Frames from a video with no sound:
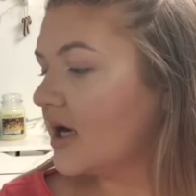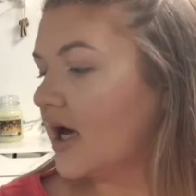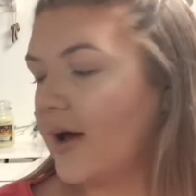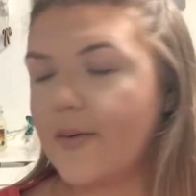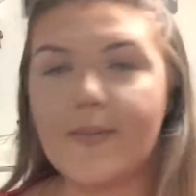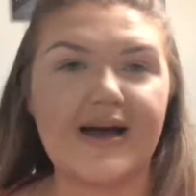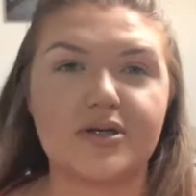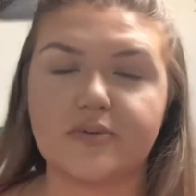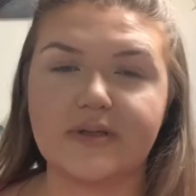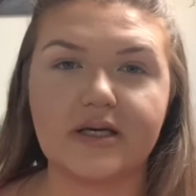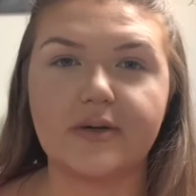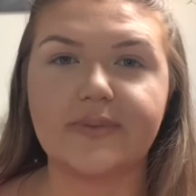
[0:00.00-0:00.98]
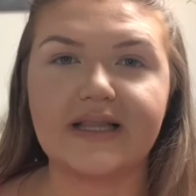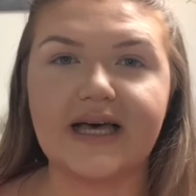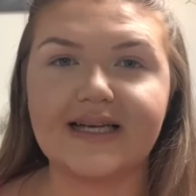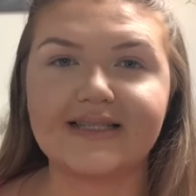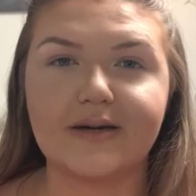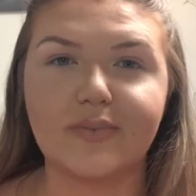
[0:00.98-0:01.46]
I might do them a little bit
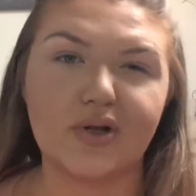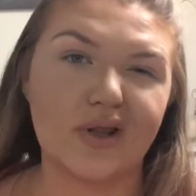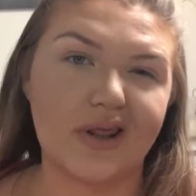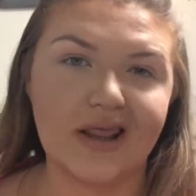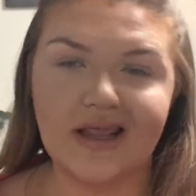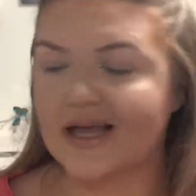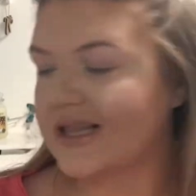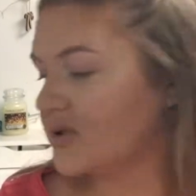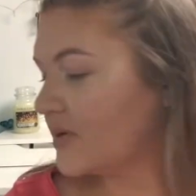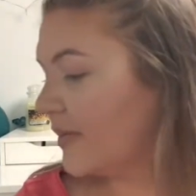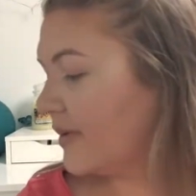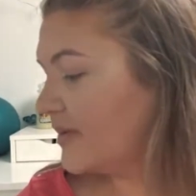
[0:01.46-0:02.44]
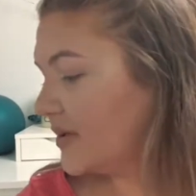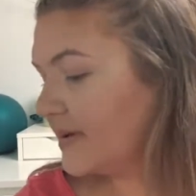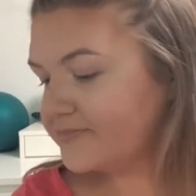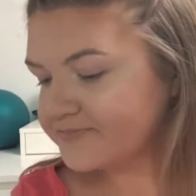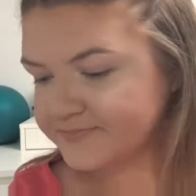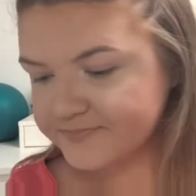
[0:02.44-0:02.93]
lighter, but other than that, that's what I'm going to be doing.